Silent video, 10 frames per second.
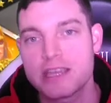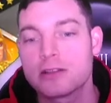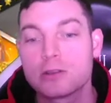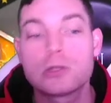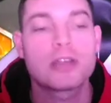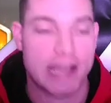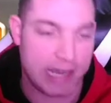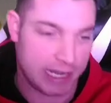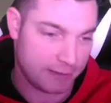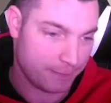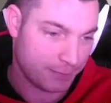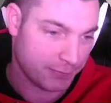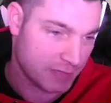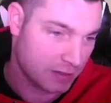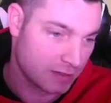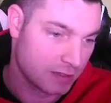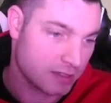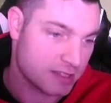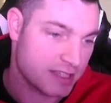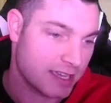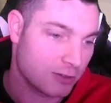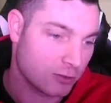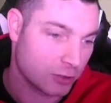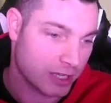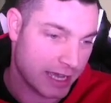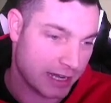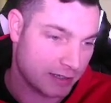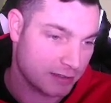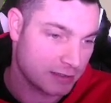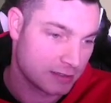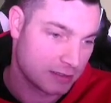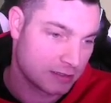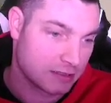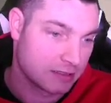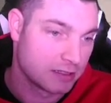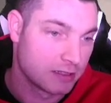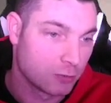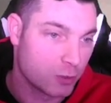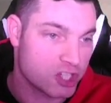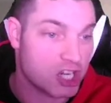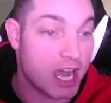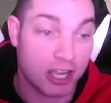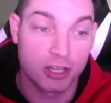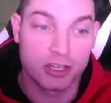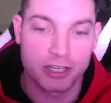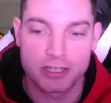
a look at it. Let's take a look at it. Which I could.